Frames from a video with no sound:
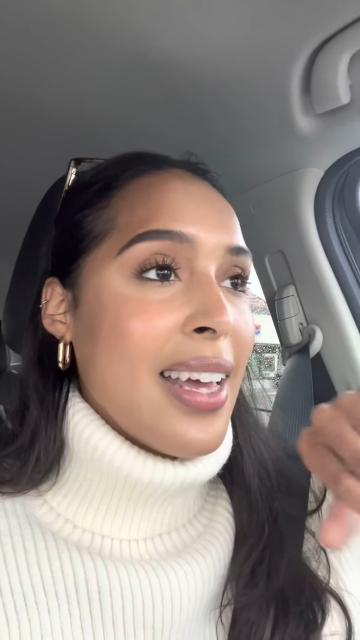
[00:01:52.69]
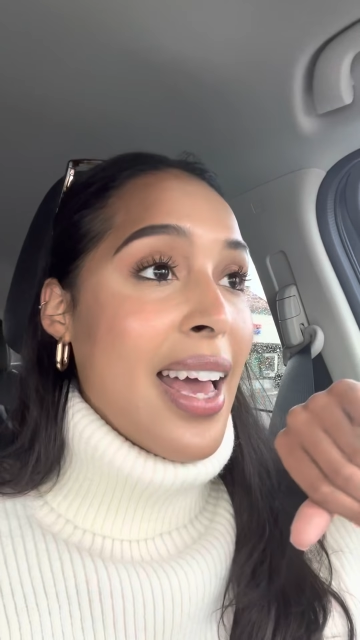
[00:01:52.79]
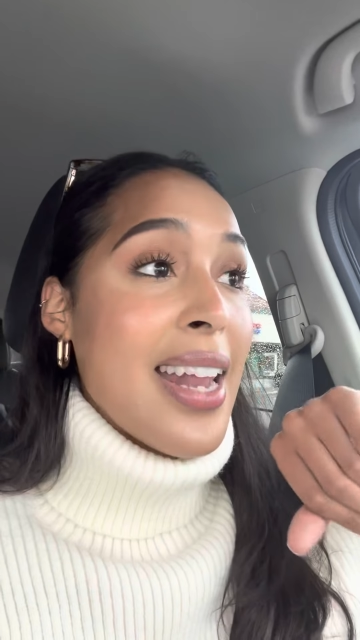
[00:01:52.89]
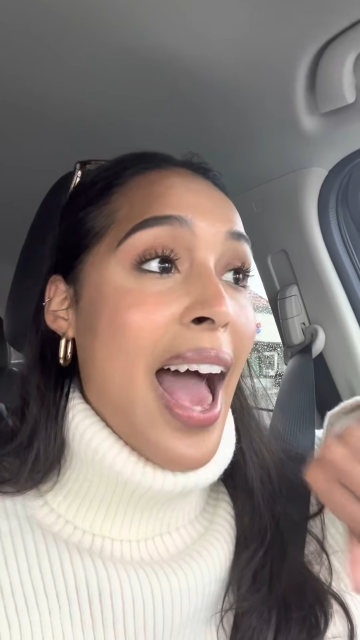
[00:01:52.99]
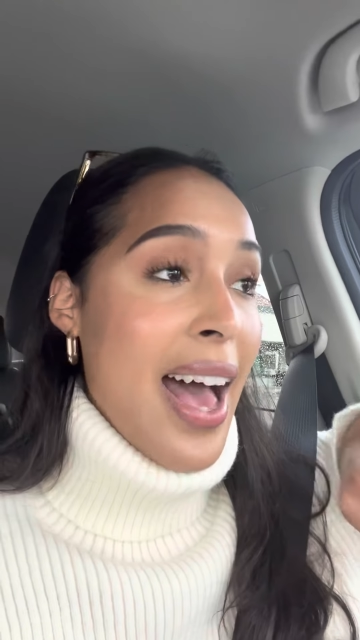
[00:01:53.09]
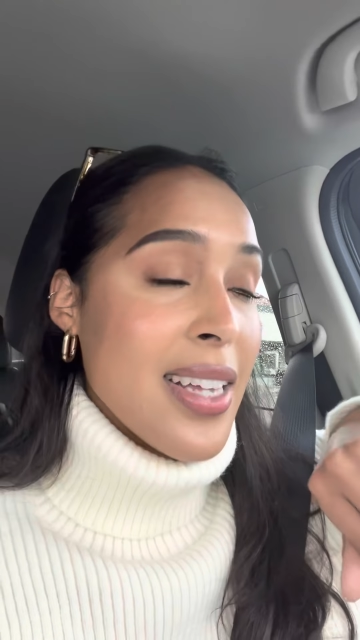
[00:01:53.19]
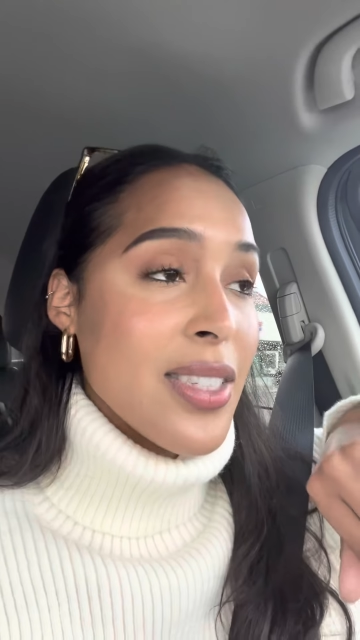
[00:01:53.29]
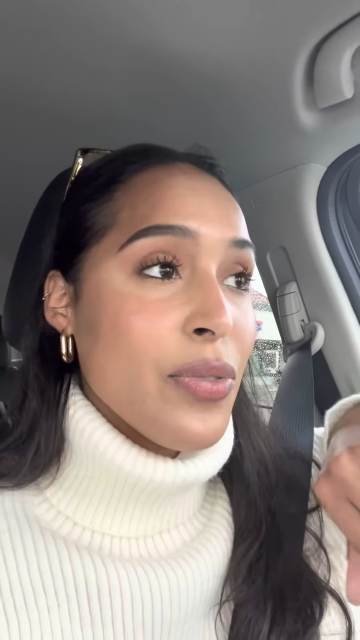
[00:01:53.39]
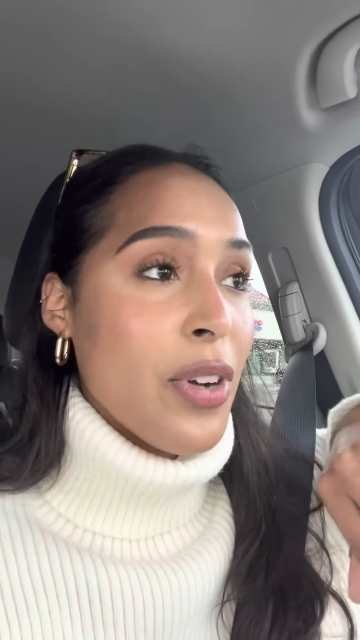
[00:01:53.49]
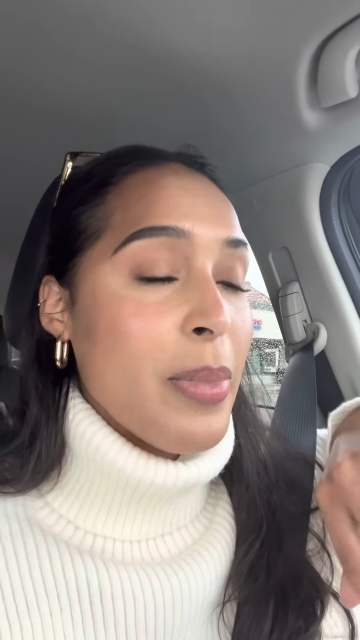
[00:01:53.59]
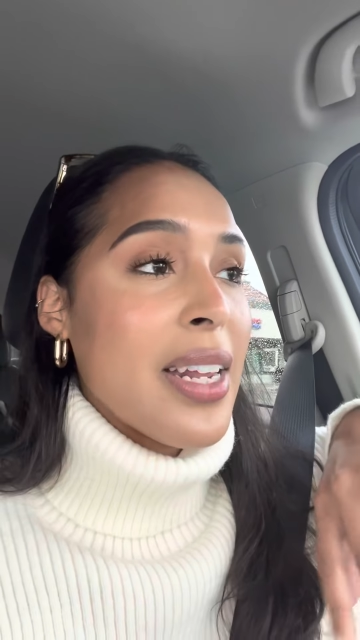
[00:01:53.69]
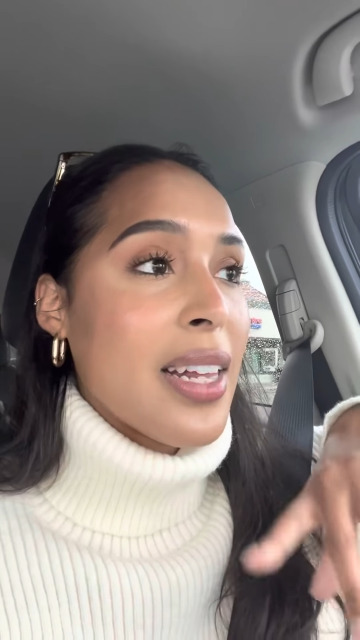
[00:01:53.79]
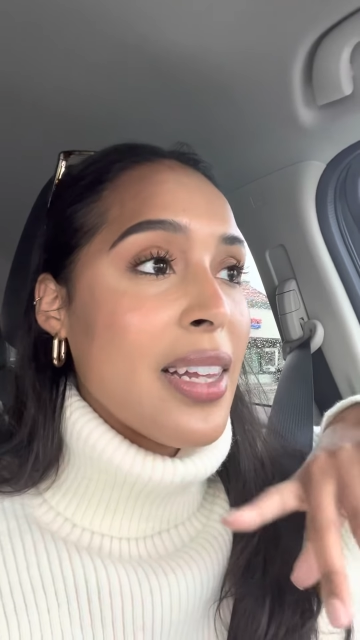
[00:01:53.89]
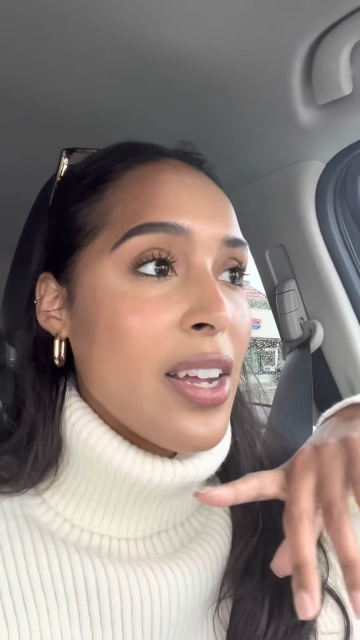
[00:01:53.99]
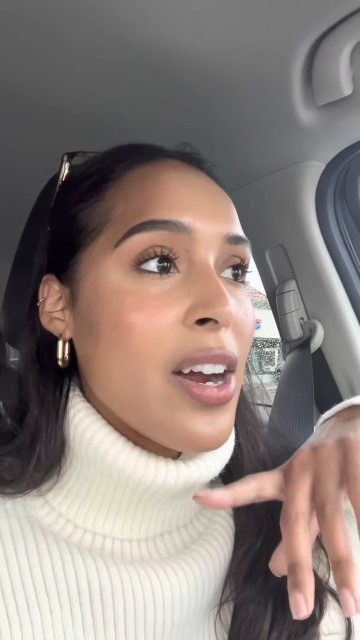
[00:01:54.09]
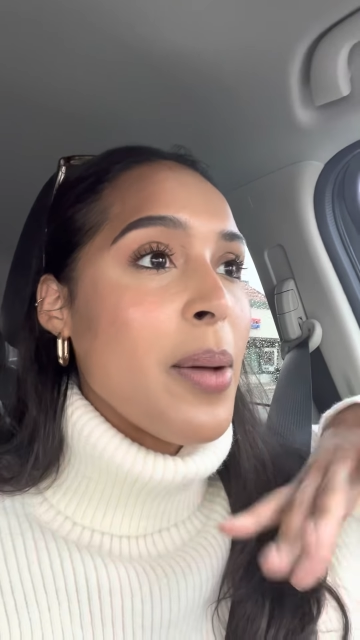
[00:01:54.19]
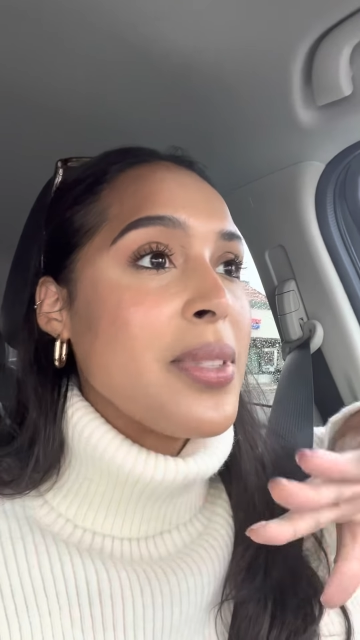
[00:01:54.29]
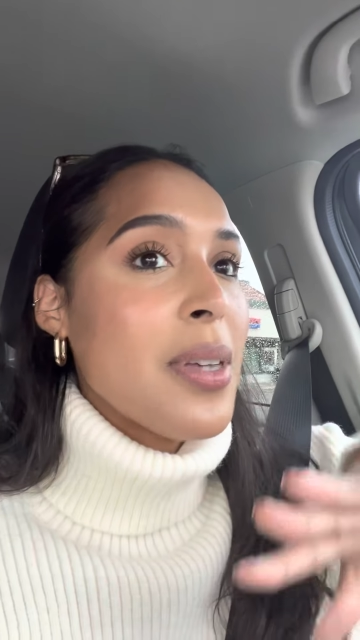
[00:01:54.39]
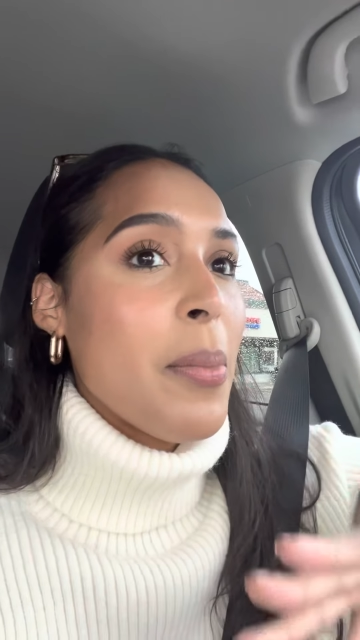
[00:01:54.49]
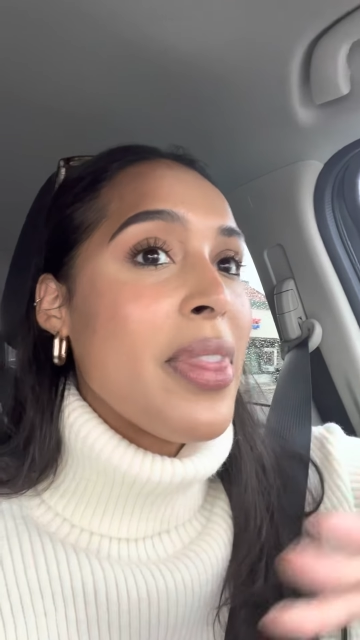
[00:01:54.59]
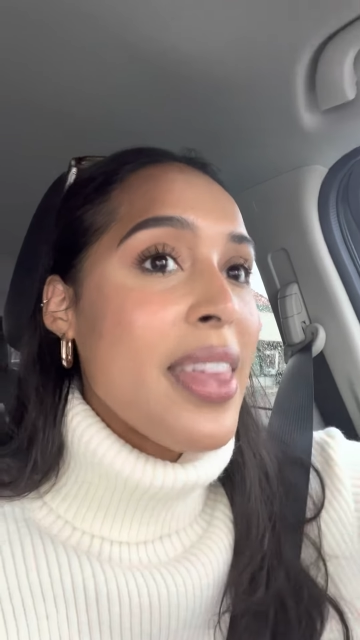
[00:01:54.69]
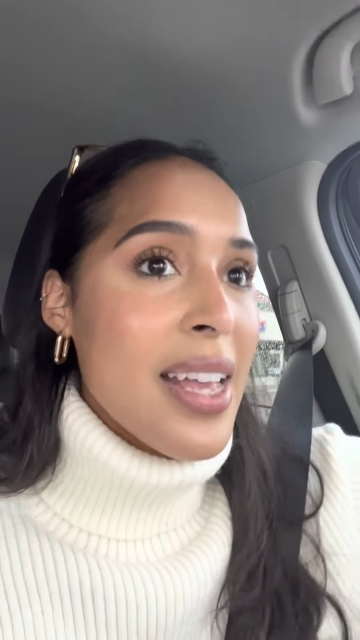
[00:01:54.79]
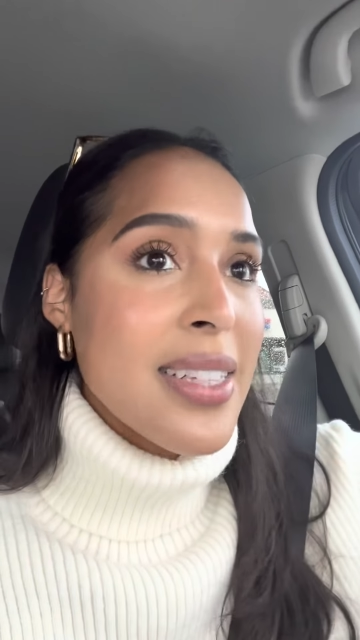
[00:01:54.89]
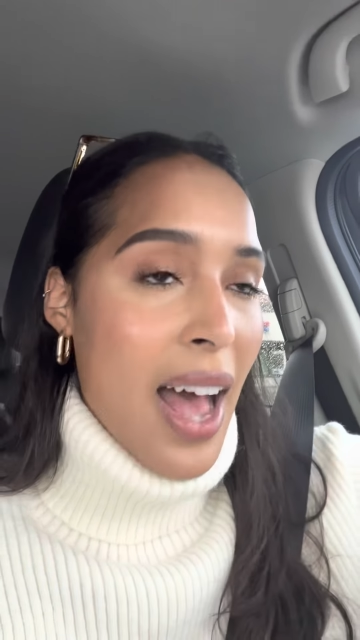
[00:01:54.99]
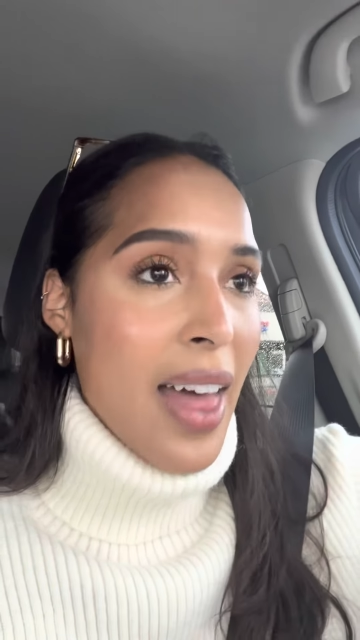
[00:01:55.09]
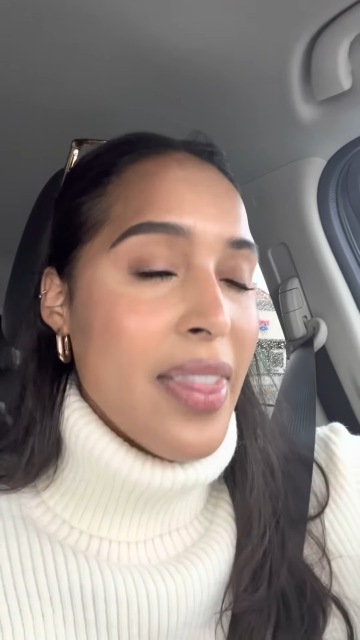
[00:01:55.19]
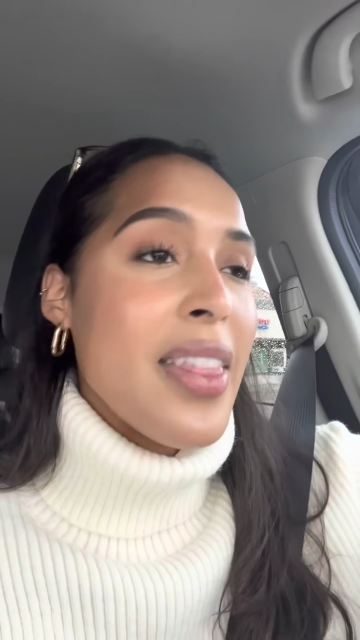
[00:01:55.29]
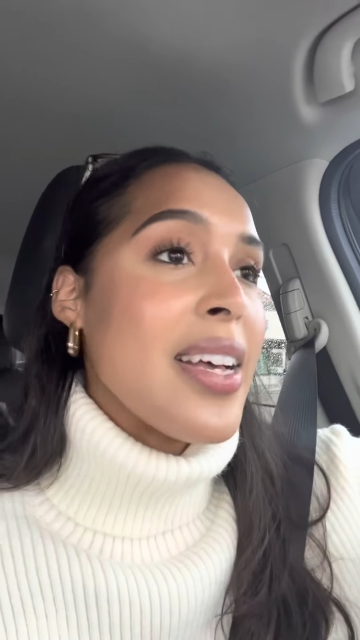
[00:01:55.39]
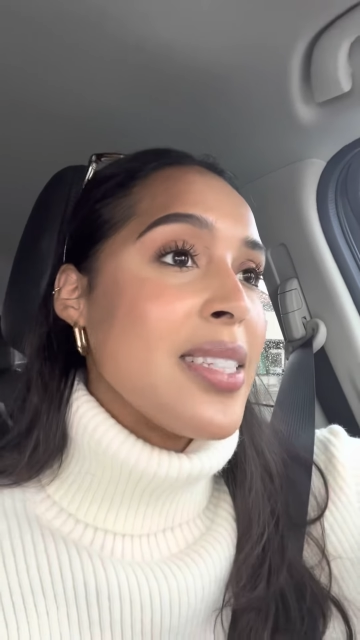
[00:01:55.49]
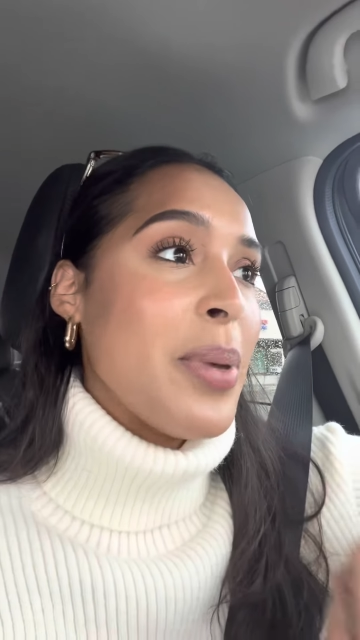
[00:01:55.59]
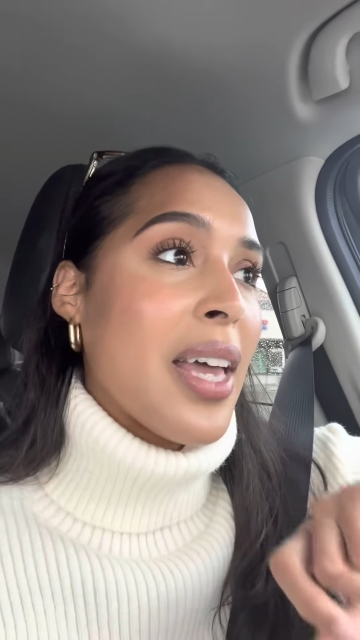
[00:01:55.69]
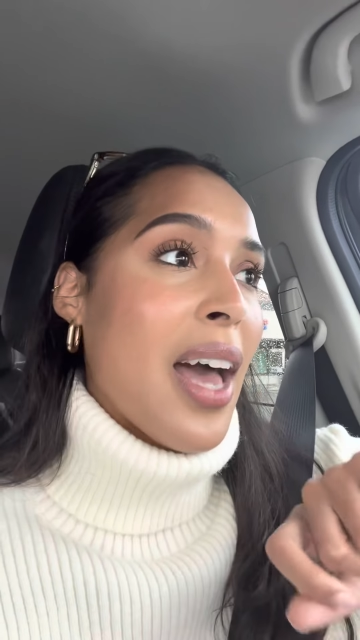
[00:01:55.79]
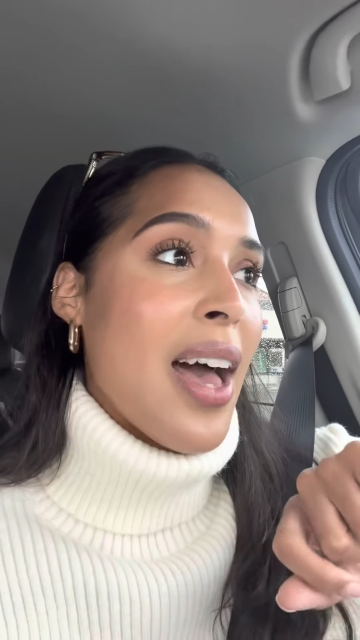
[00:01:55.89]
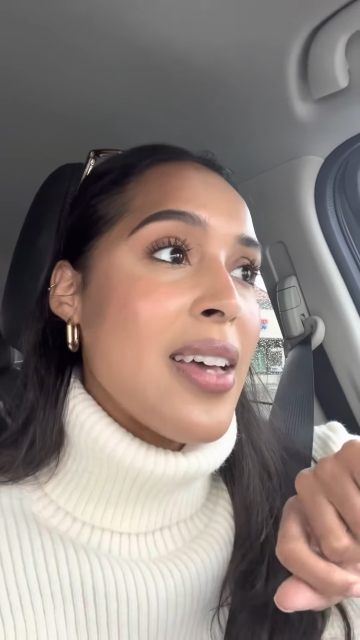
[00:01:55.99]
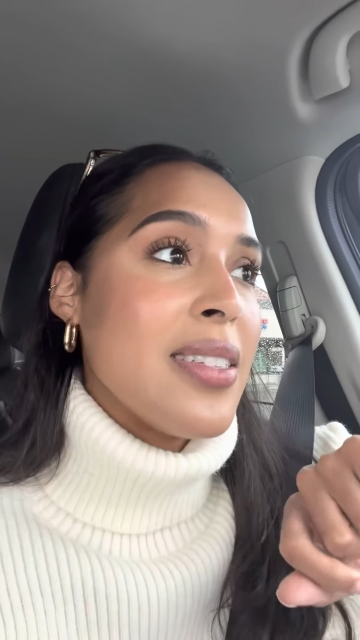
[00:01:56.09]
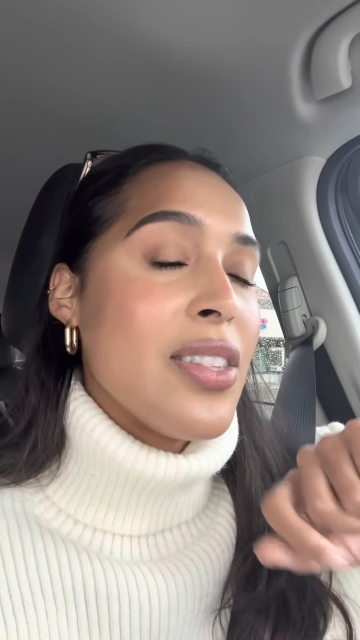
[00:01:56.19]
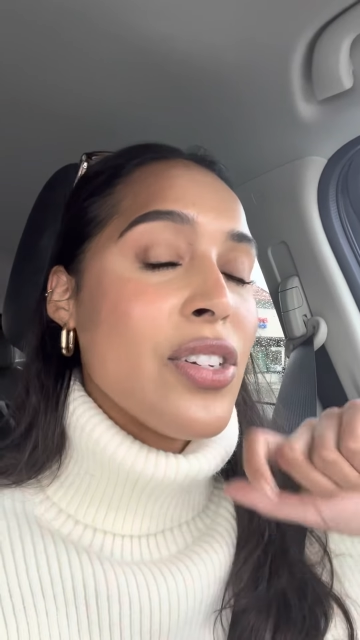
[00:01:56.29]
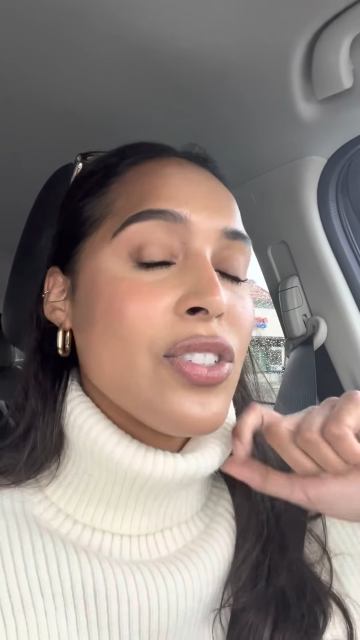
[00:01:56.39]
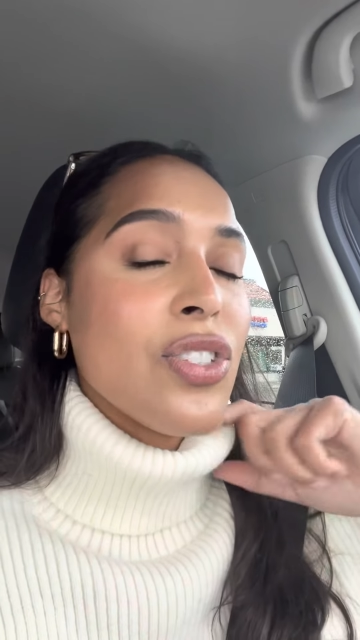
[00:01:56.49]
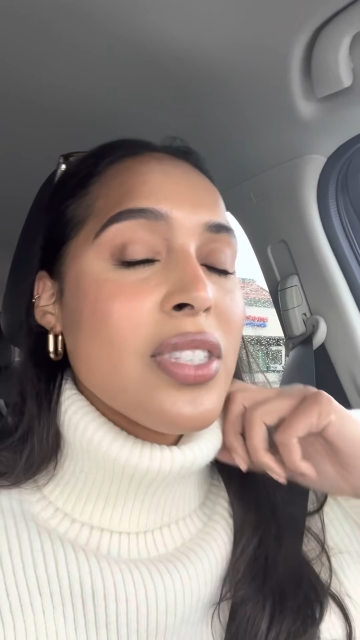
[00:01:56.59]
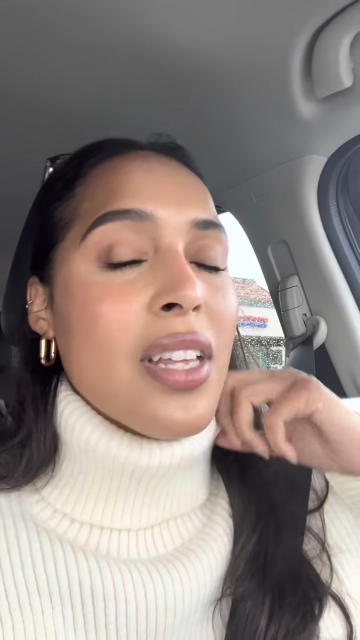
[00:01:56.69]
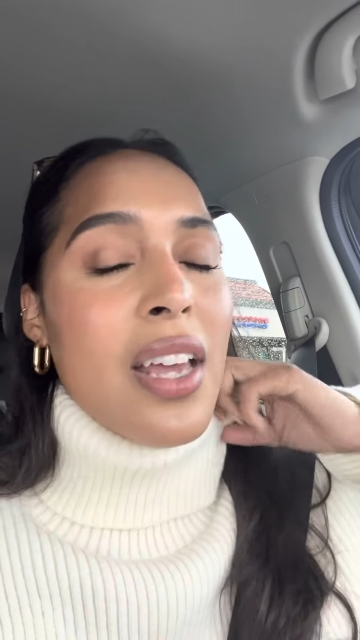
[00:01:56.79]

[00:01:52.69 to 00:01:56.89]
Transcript: and has for me to clear up some things on this because there's just,